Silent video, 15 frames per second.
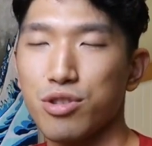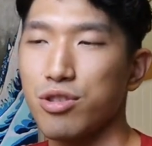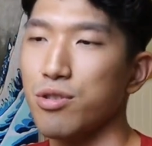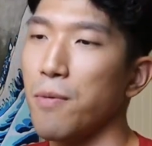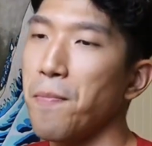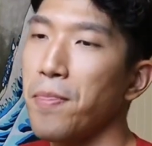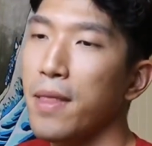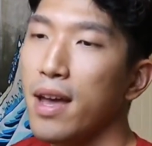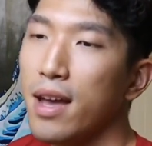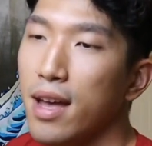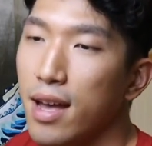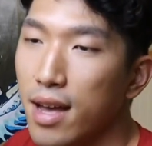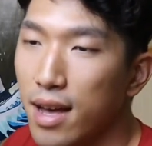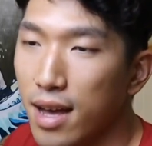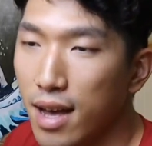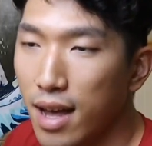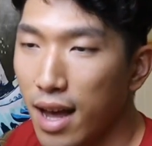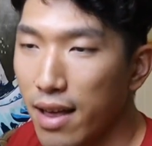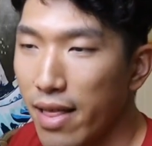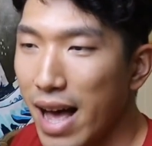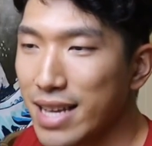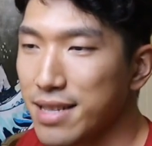2.
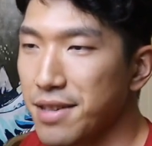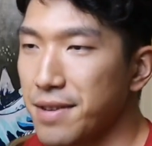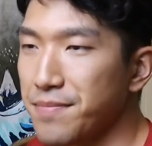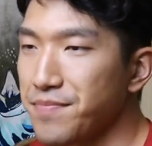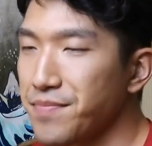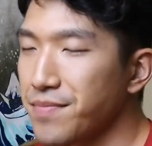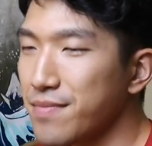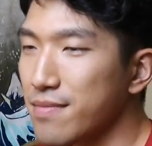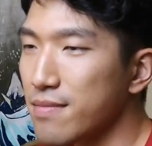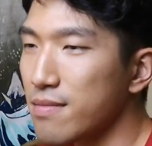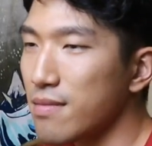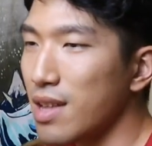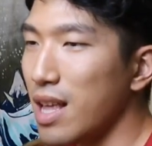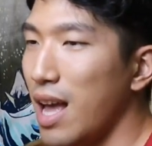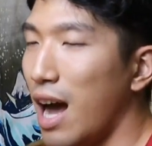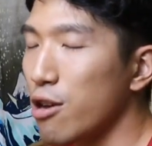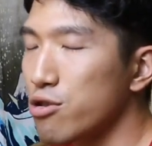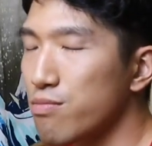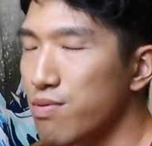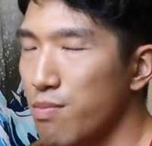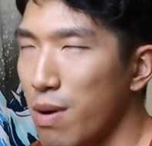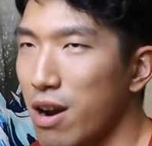And lastly, how
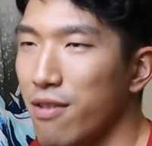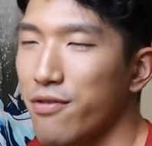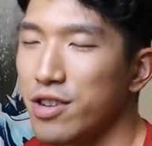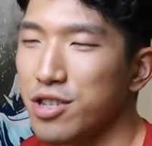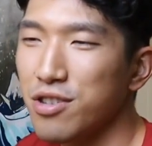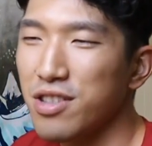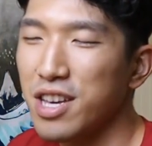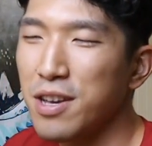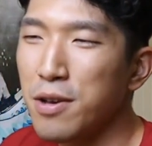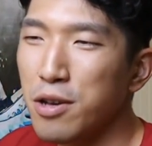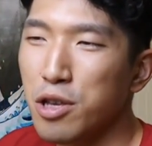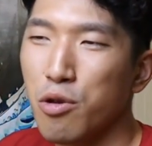to prepare efficiently?